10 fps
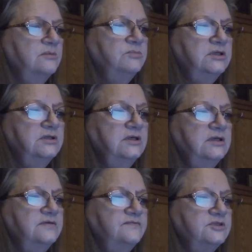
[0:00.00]
but
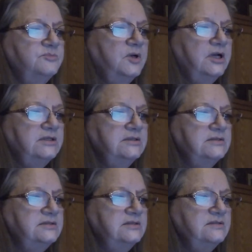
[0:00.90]
none of us
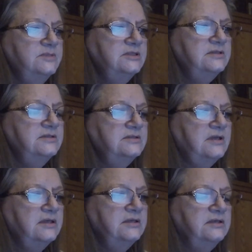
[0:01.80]
practiced dismissing
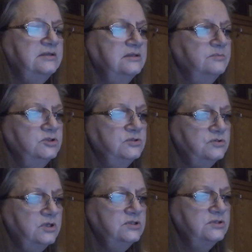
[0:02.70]
psychic
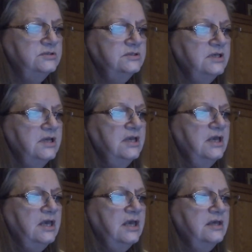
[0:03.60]
demonstrations
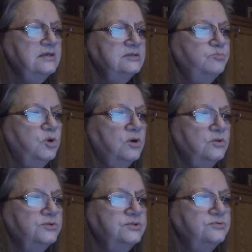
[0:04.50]
as
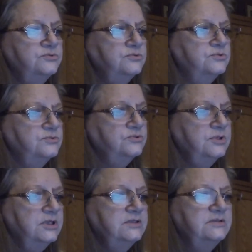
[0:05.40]
parlor
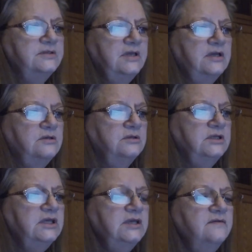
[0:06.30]
tricks that could
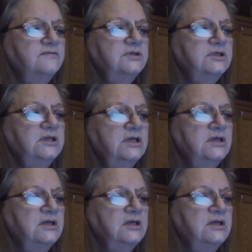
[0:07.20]
even